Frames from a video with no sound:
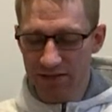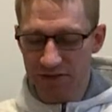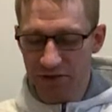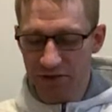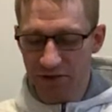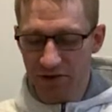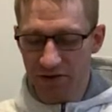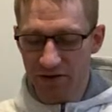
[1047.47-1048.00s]

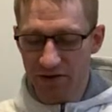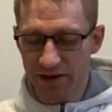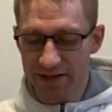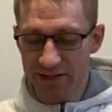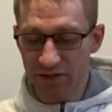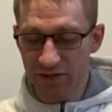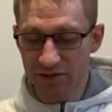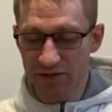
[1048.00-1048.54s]
And
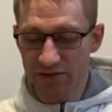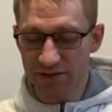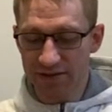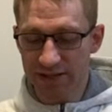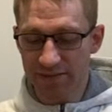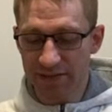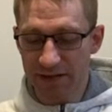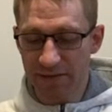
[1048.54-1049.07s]
it's also the
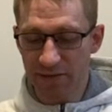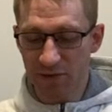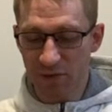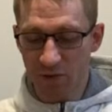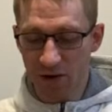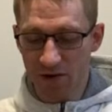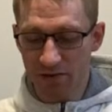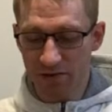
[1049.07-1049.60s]
same thing with
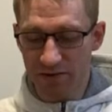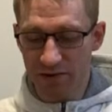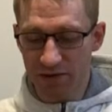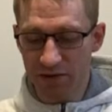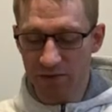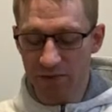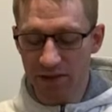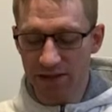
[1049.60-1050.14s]
water. You
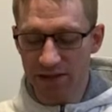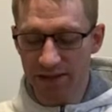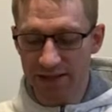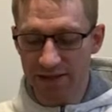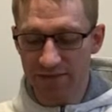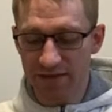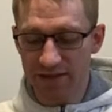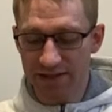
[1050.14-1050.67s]
don't want to
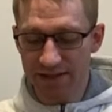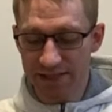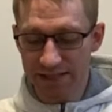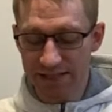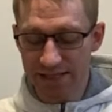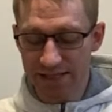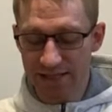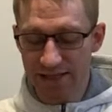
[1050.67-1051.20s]
leave the
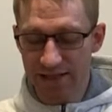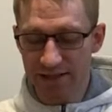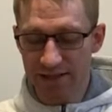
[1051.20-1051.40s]
tea